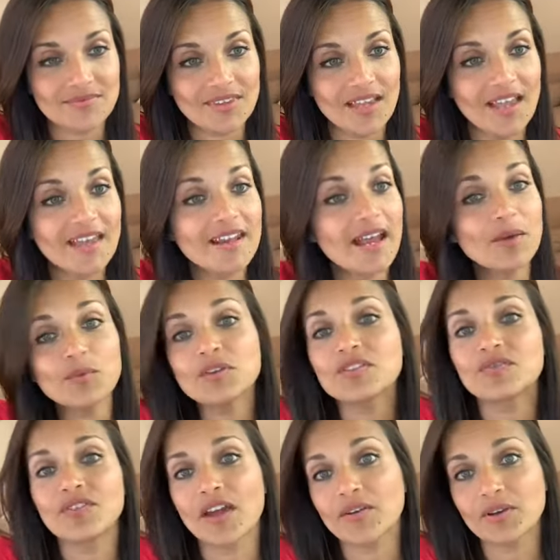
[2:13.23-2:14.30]
And I was
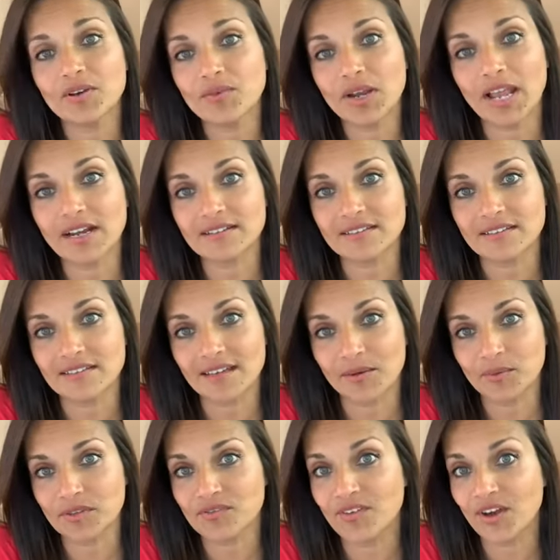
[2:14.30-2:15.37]
very reluctant, I
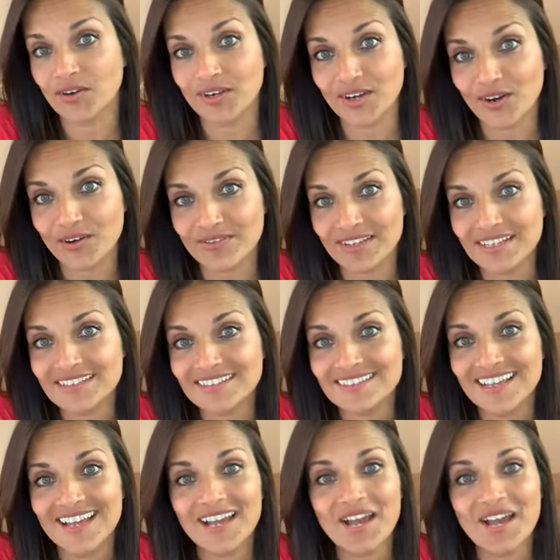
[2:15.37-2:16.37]
was very nervous